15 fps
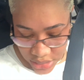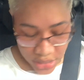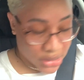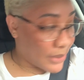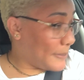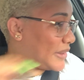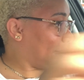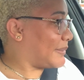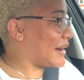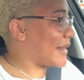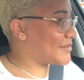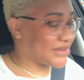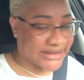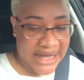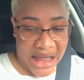The people
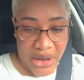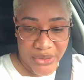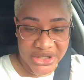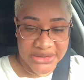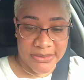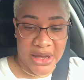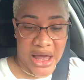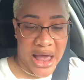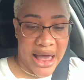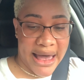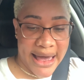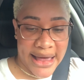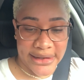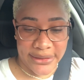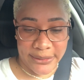them sandwich me
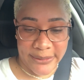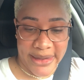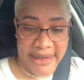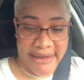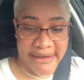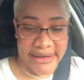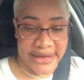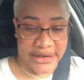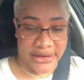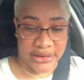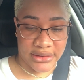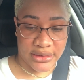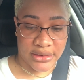all the way in.